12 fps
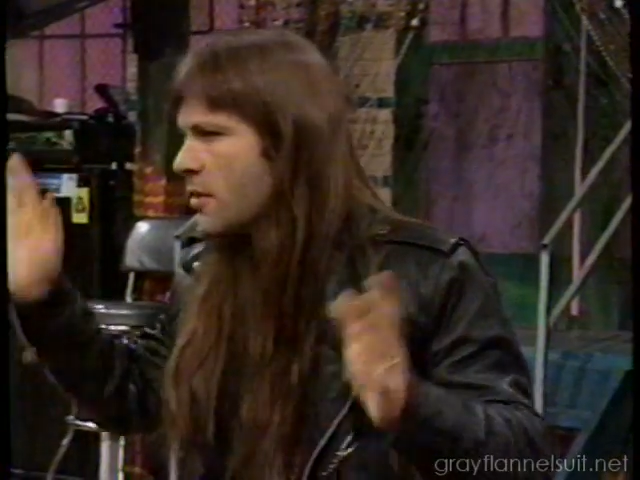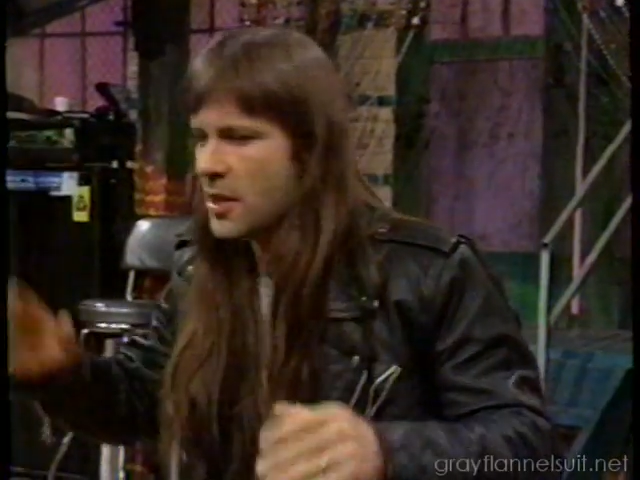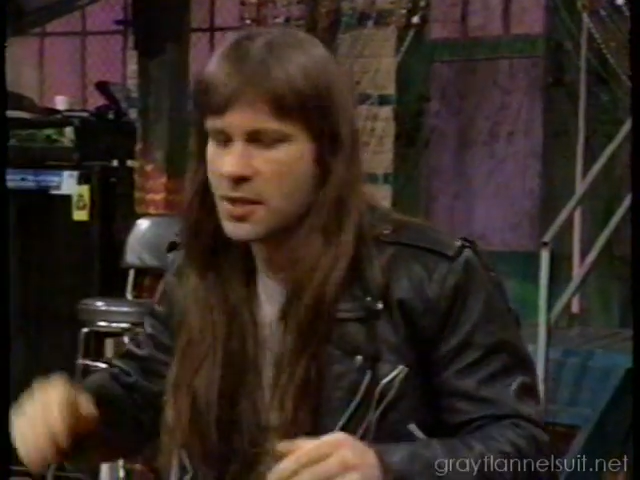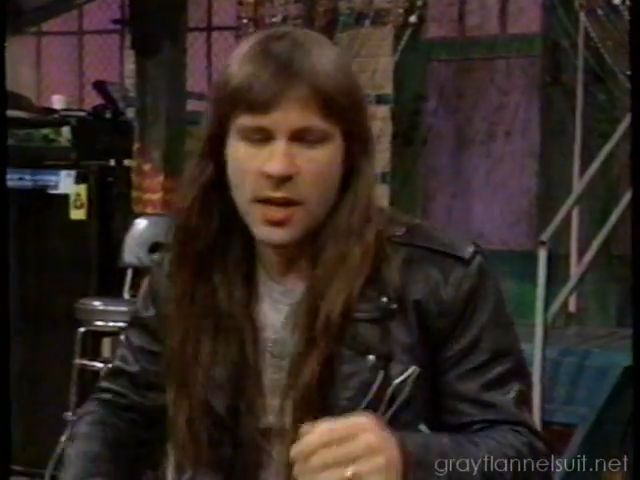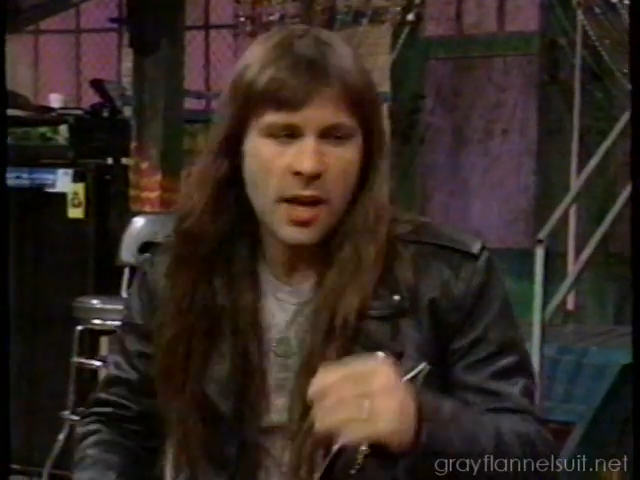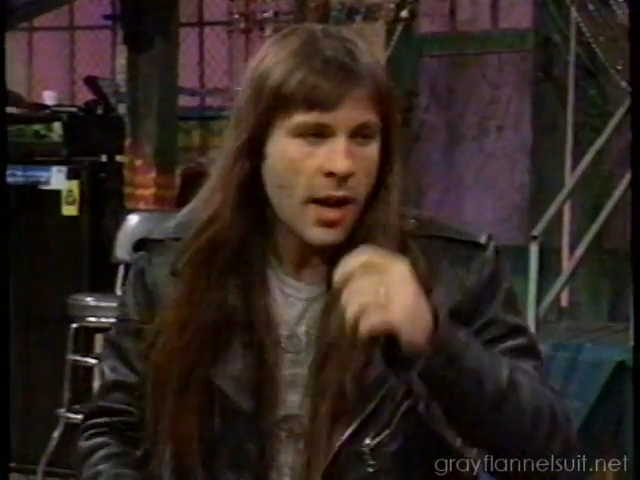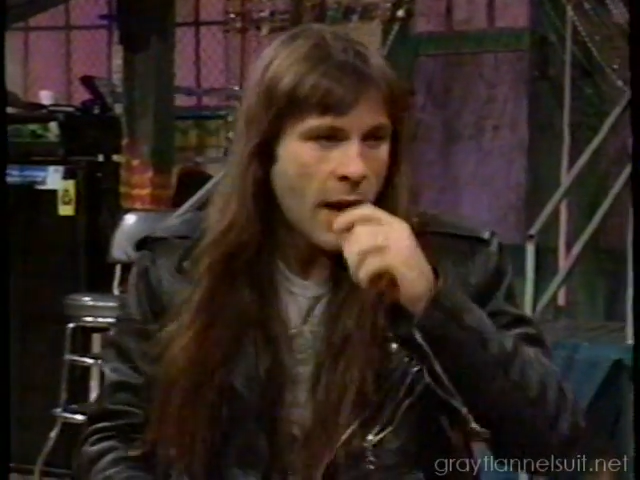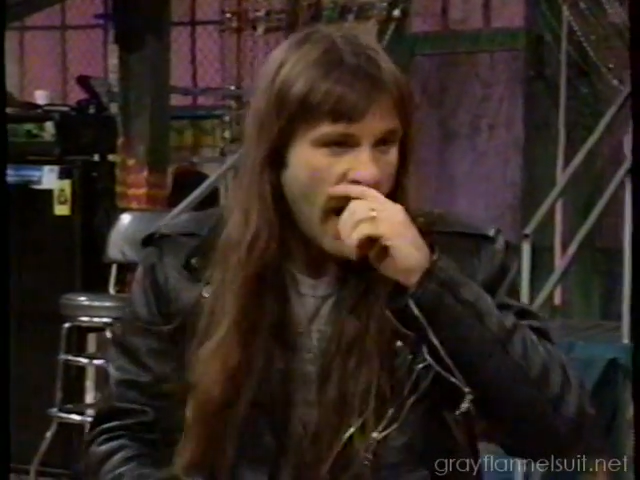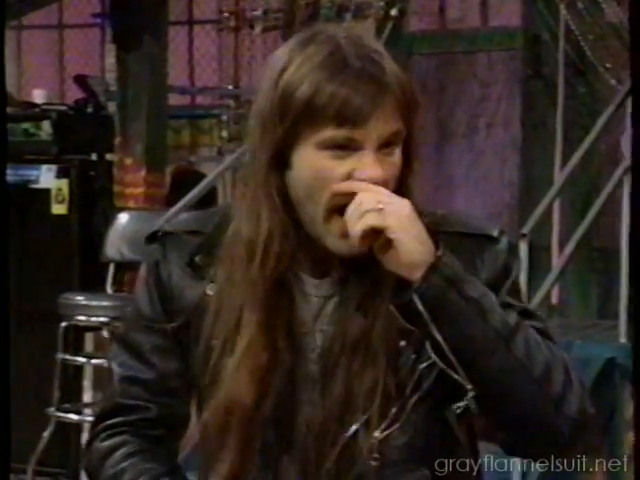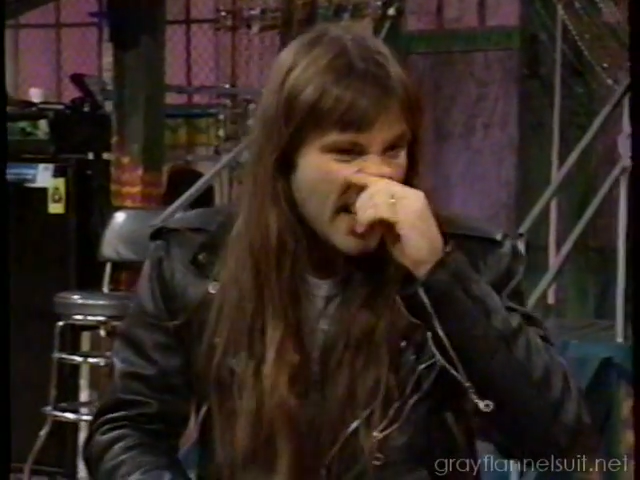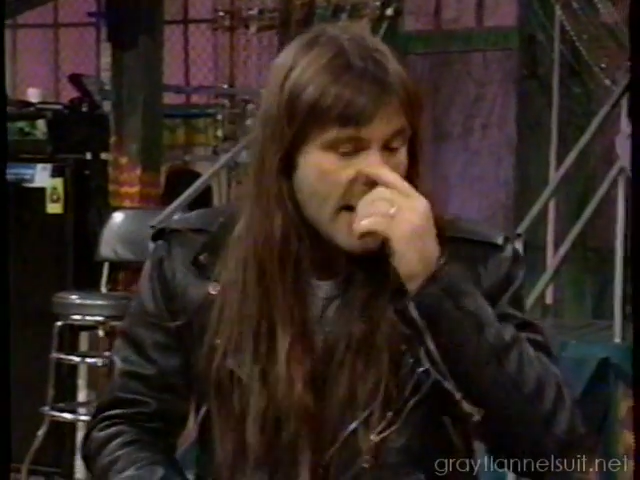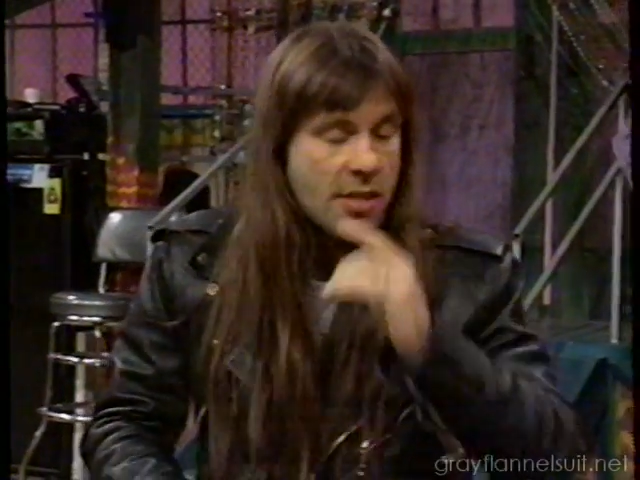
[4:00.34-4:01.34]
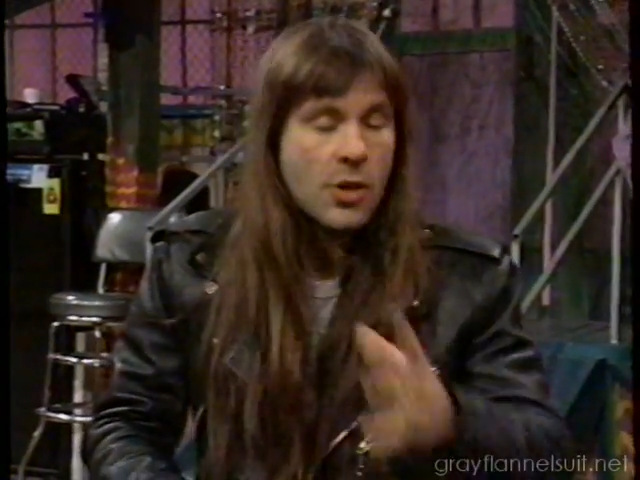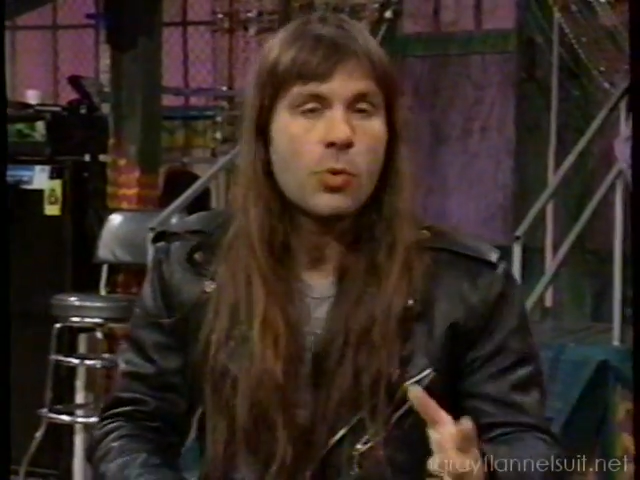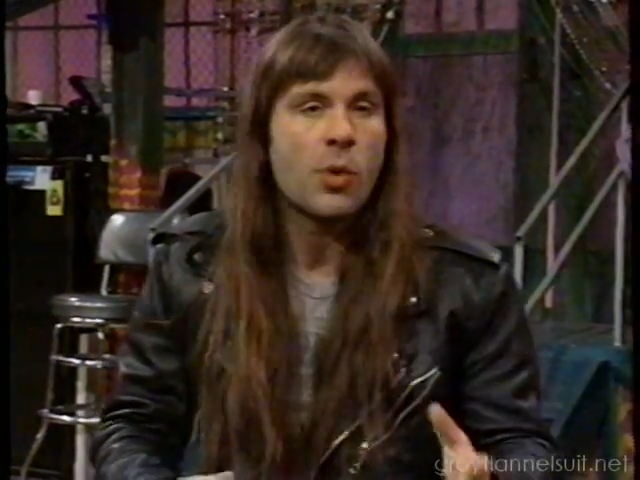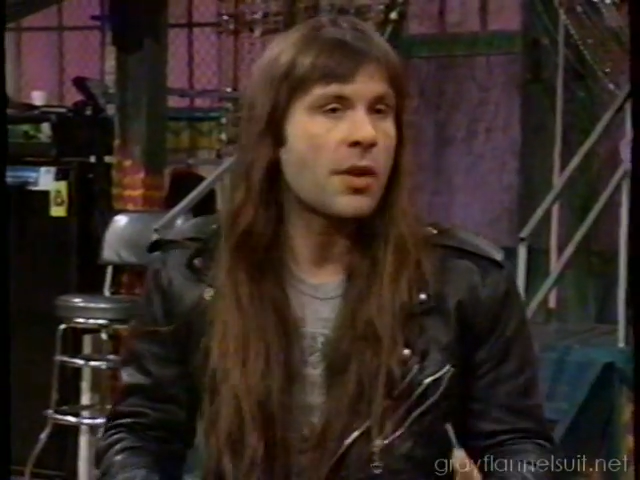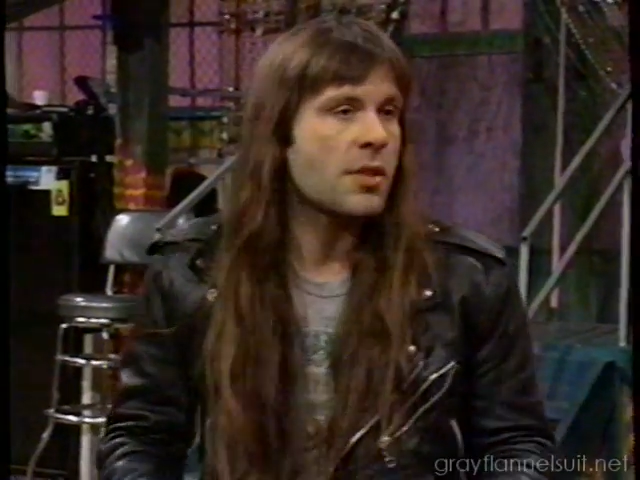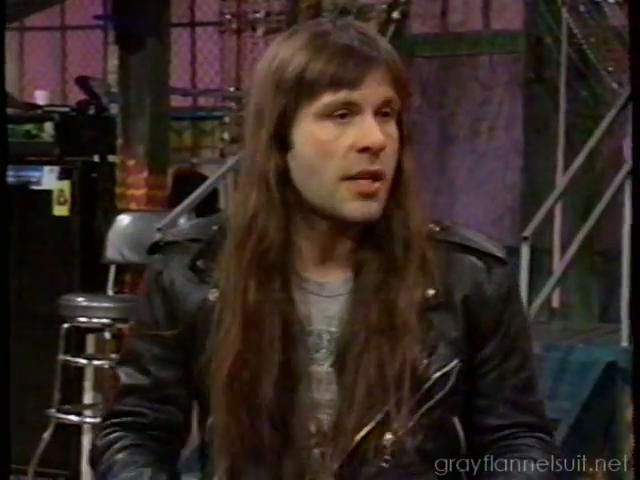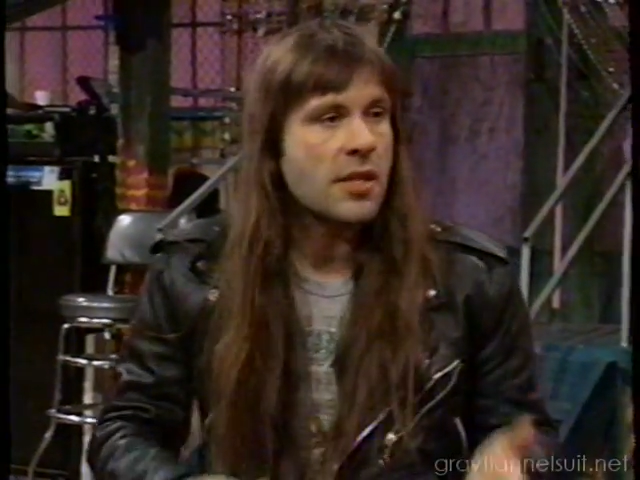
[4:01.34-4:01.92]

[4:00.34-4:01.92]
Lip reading: and years, and he still works.